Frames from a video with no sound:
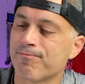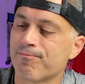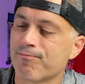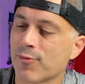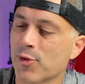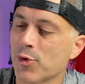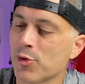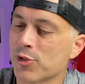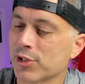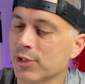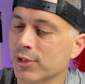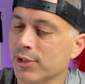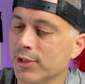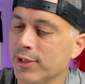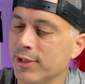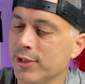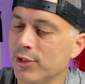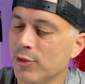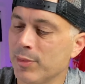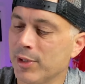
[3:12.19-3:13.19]
There is a
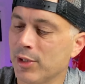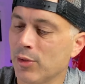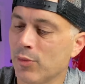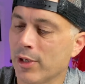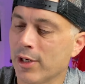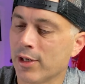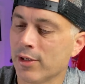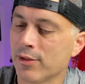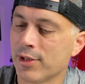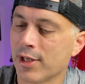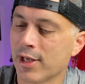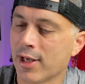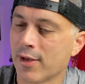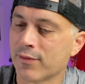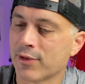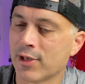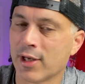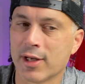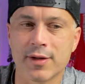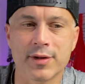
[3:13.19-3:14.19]
little bit of wear. They have
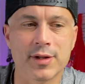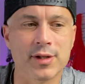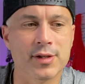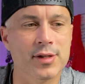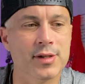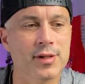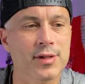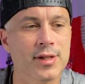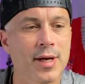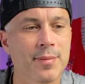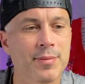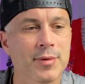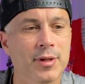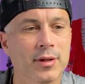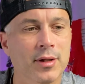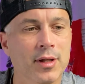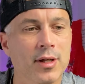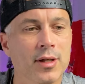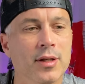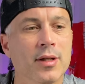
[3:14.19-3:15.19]
kind of this stepped
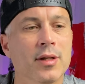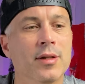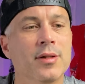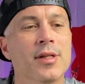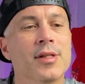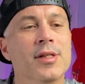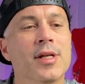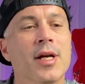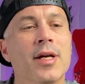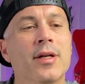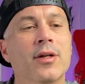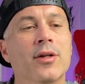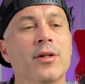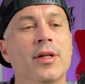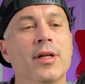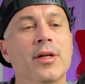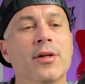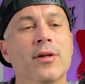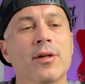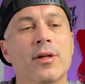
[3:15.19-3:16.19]
lug design on
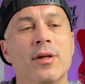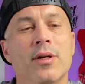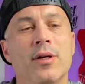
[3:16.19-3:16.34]
here.